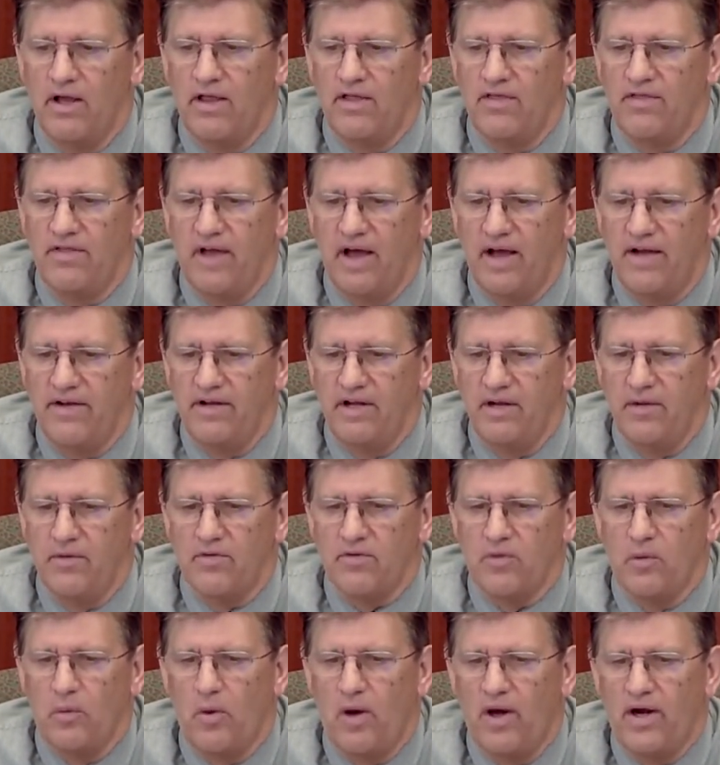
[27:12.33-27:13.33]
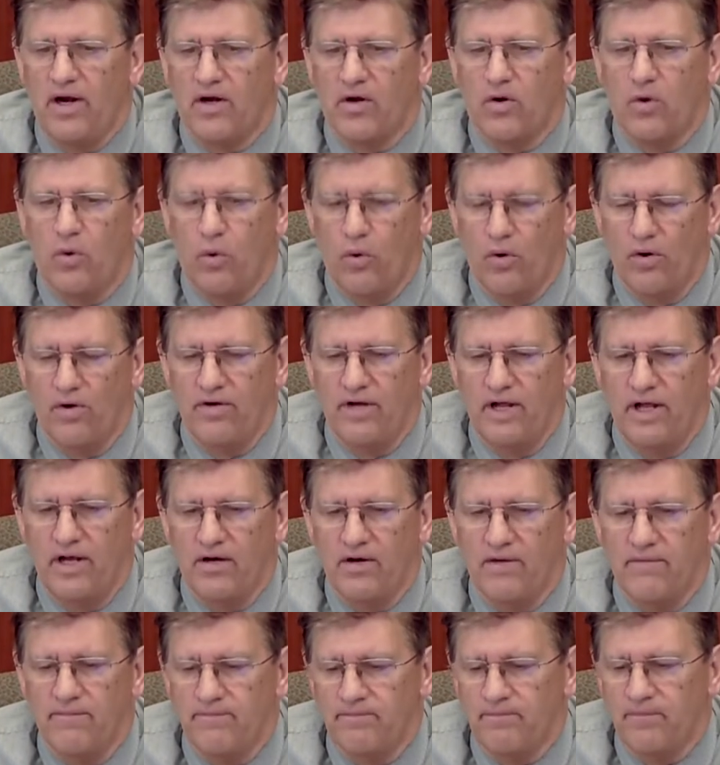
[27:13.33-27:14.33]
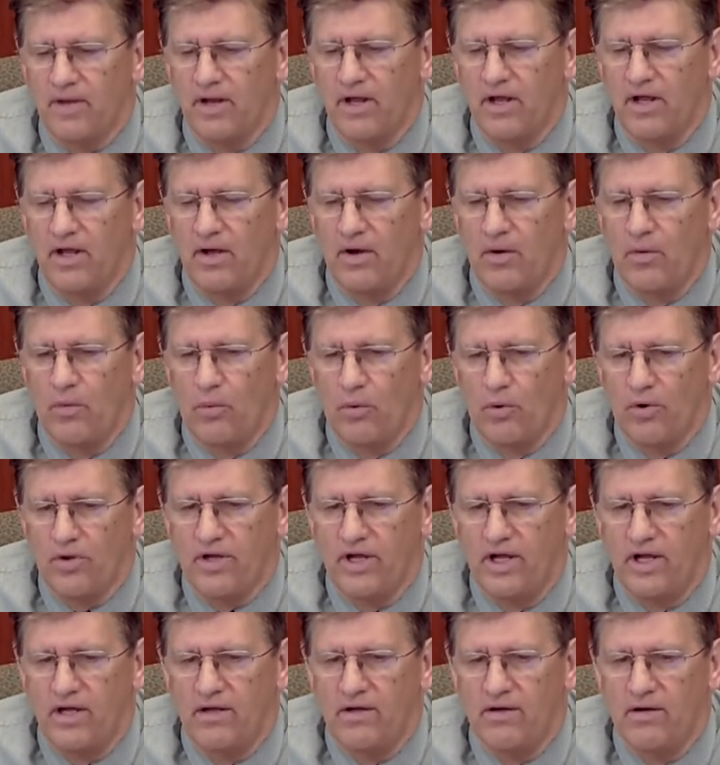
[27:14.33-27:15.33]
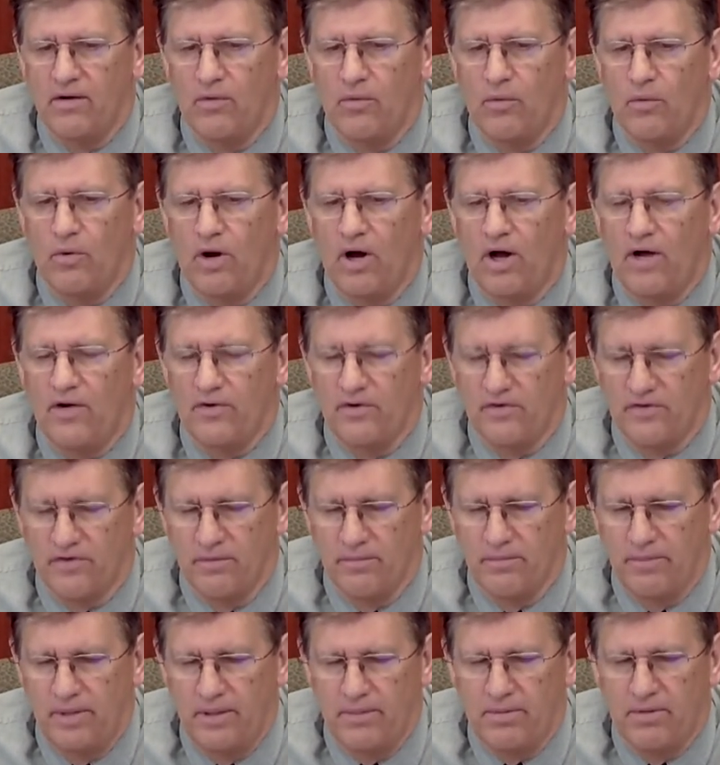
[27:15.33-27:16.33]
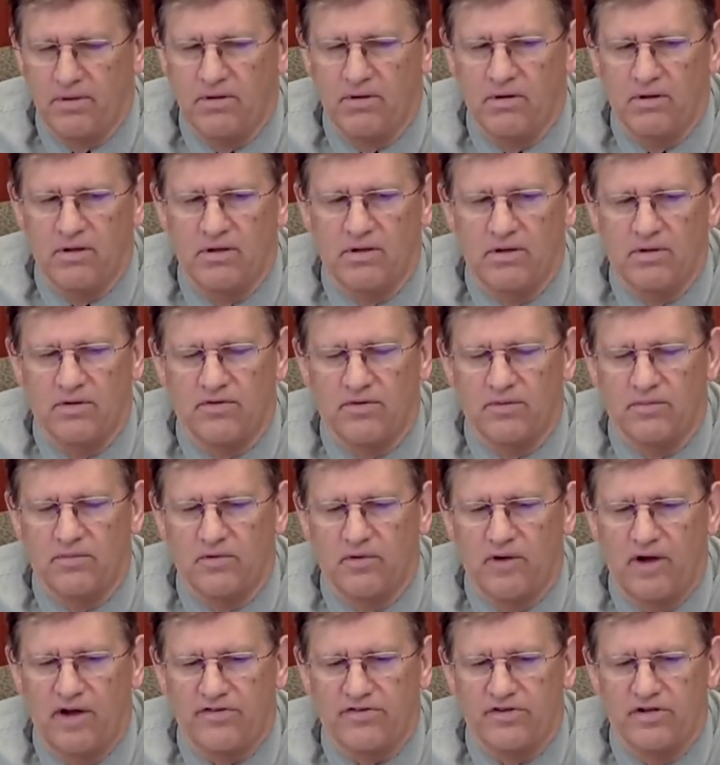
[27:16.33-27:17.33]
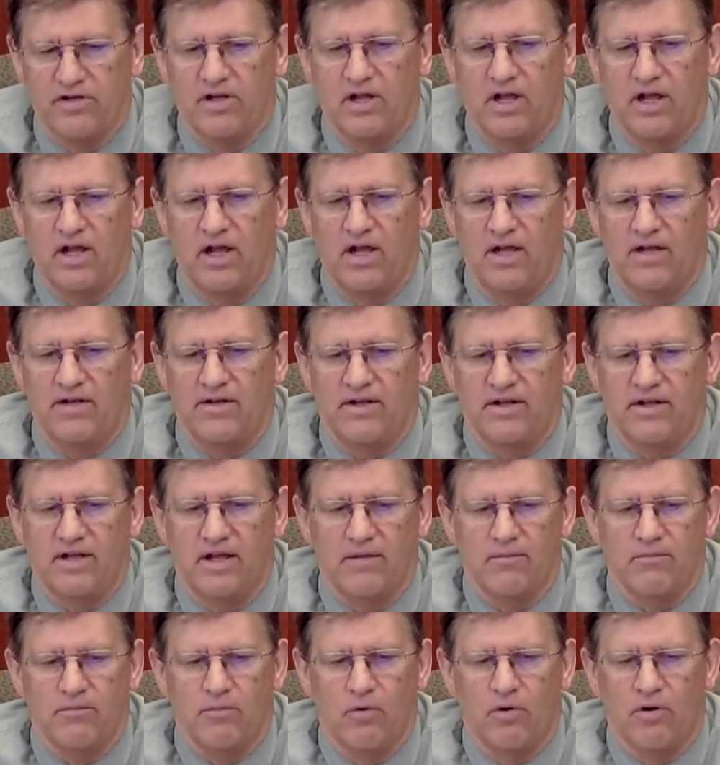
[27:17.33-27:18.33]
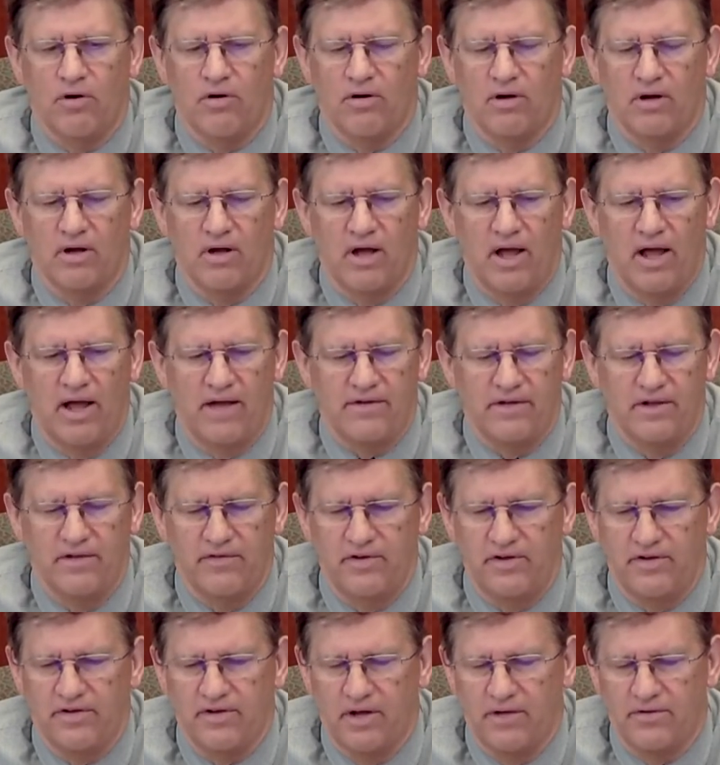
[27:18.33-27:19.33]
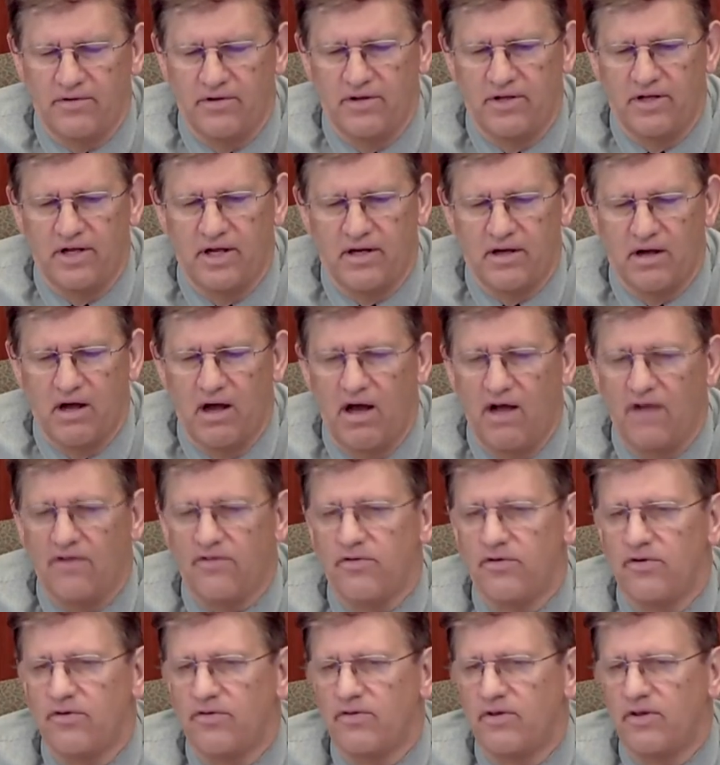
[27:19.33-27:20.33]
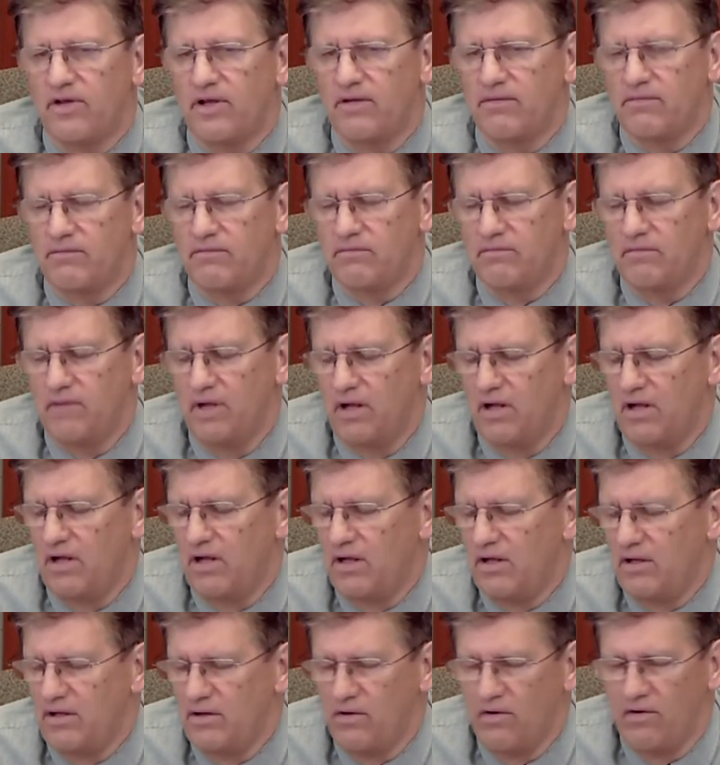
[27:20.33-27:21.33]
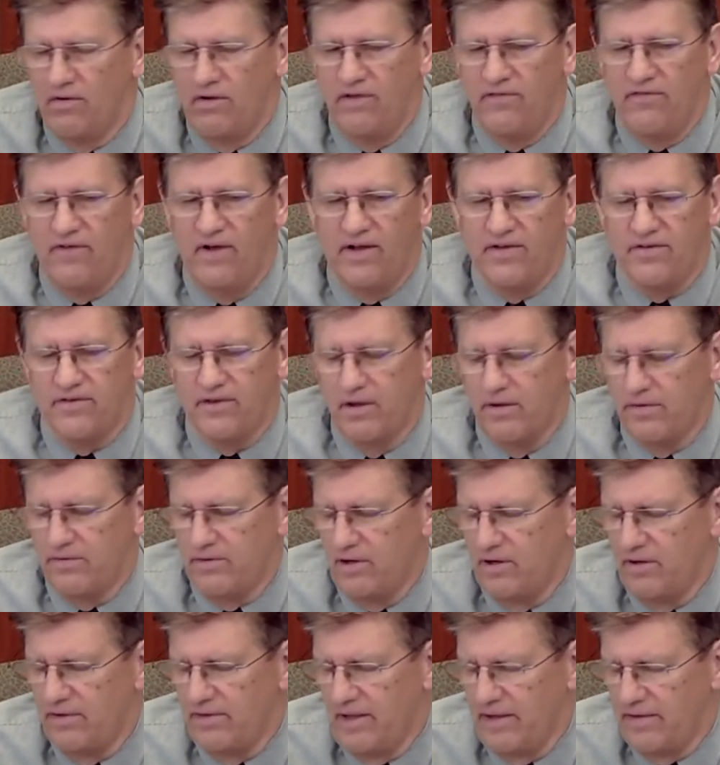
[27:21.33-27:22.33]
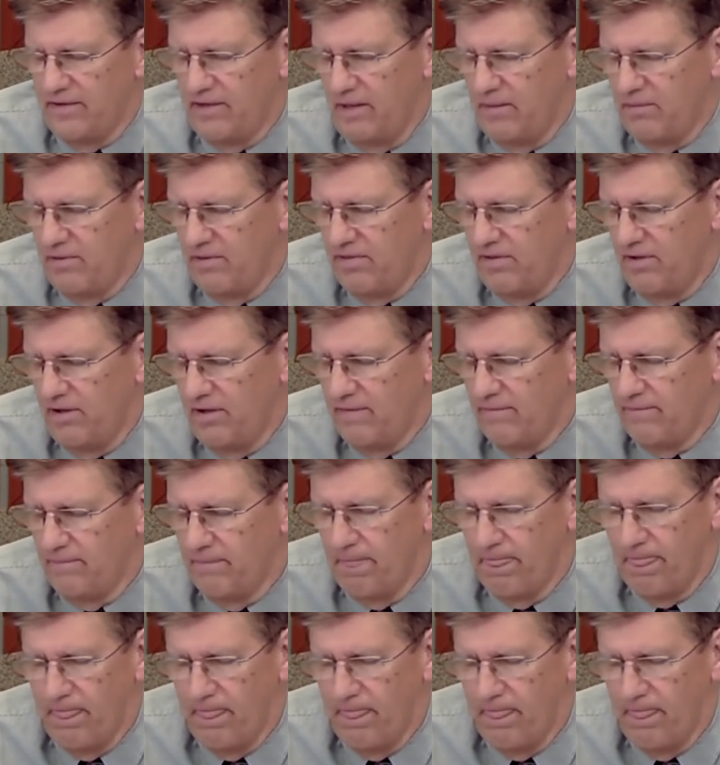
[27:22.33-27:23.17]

The idea was we wanted a coordinator working under some people, some direction to get more activities out there, to get concerts, to get, events out there and that type of thing.